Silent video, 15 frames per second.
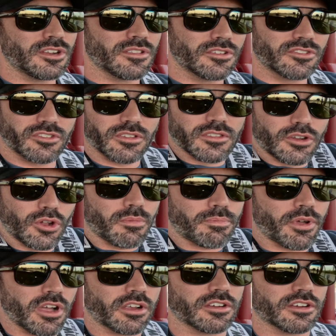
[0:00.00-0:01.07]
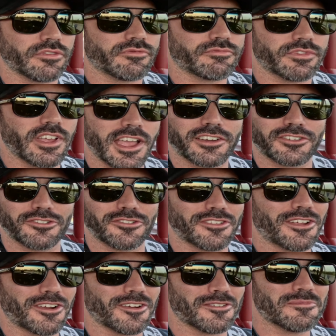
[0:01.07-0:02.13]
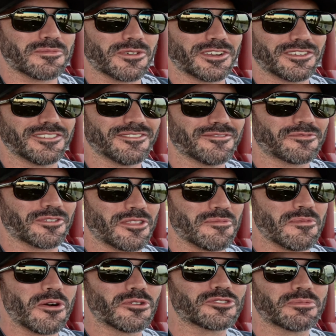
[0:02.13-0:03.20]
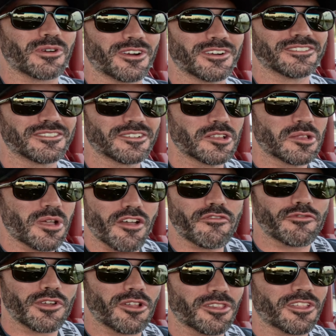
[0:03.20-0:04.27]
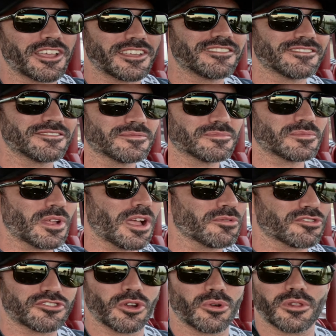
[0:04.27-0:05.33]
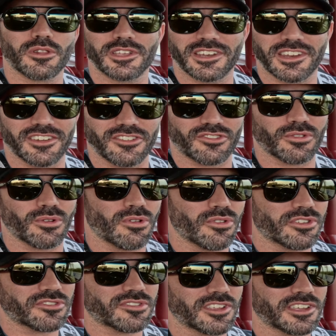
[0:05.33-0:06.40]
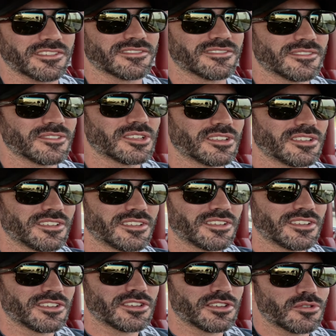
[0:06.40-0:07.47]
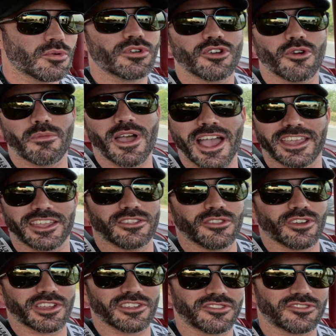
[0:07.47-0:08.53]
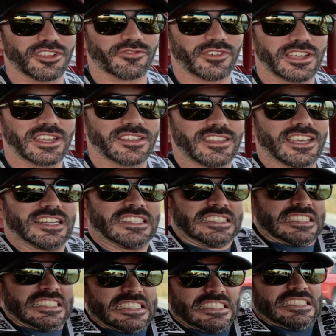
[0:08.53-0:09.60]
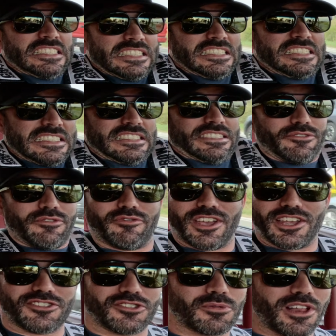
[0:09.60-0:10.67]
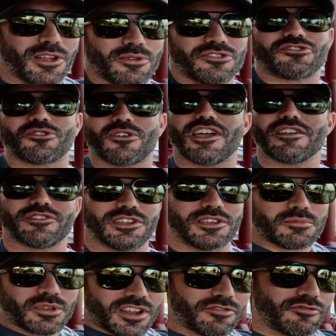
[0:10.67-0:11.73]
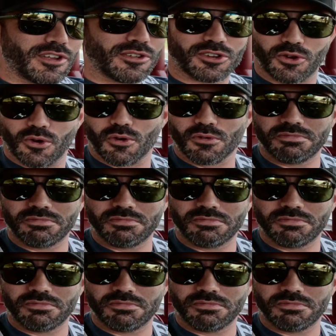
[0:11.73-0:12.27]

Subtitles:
know, there's a little pucker factor there, but for the most part, I felt like I was totally in control of this thing. We'll go back and look and see if I had that face while I was driving it, but I felt cool.